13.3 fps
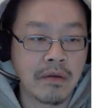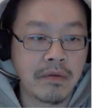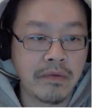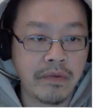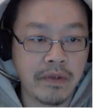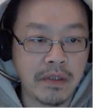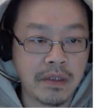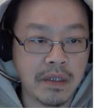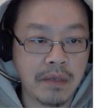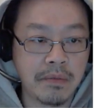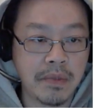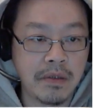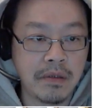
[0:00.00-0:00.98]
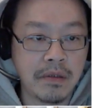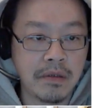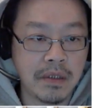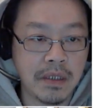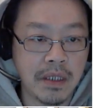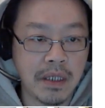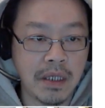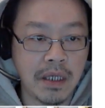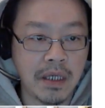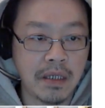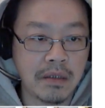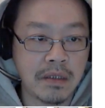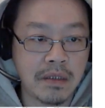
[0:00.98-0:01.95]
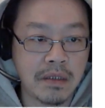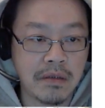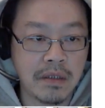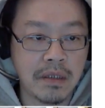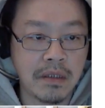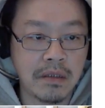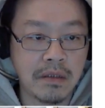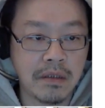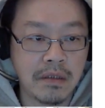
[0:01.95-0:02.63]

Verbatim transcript: for example, and close it,